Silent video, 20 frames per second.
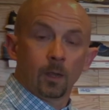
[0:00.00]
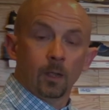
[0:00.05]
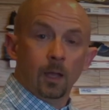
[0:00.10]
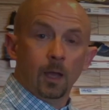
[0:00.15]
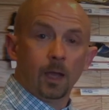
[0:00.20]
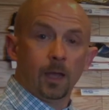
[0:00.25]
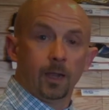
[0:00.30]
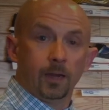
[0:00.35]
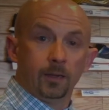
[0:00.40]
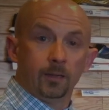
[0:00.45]

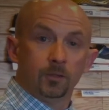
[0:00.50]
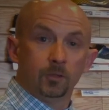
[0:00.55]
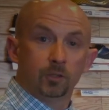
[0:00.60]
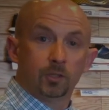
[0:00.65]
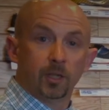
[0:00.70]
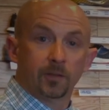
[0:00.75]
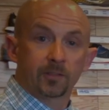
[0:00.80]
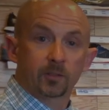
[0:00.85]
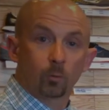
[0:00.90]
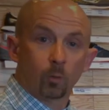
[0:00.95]
Hi,
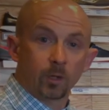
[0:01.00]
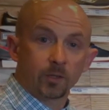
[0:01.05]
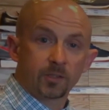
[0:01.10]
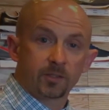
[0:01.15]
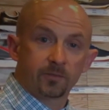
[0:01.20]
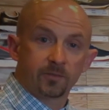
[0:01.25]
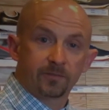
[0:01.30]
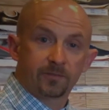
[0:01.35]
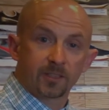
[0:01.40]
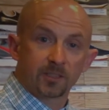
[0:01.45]
Jeff Swartz,
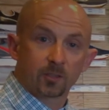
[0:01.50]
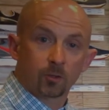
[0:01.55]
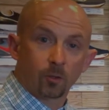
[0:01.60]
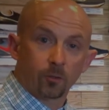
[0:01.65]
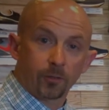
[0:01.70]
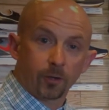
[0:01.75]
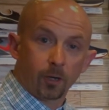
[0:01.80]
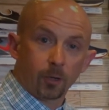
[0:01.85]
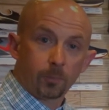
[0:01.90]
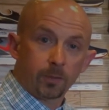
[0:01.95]
physical
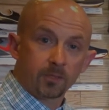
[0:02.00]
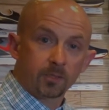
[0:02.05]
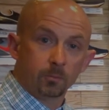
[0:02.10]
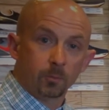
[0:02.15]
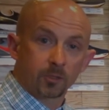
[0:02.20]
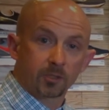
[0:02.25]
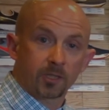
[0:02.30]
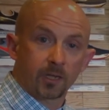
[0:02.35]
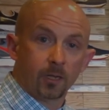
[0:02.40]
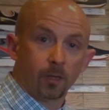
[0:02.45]
therapist,
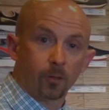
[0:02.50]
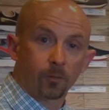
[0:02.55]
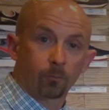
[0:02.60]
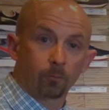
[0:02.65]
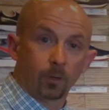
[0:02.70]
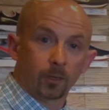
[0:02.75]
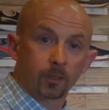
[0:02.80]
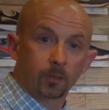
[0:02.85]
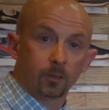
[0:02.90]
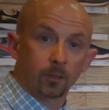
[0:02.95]
Mercy Health
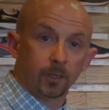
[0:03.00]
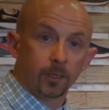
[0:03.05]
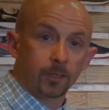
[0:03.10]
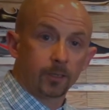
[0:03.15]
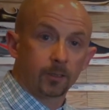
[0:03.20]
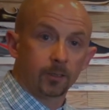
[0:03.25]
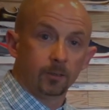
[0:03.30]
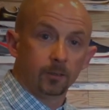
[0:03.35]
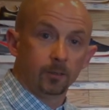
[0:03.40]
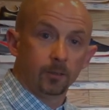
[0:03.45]
Run
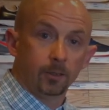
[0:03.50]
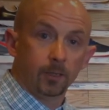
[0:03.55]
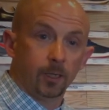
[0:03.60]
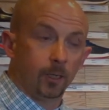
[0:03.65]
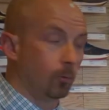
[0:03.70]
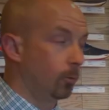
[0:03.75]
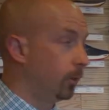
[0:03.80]
Clinic, here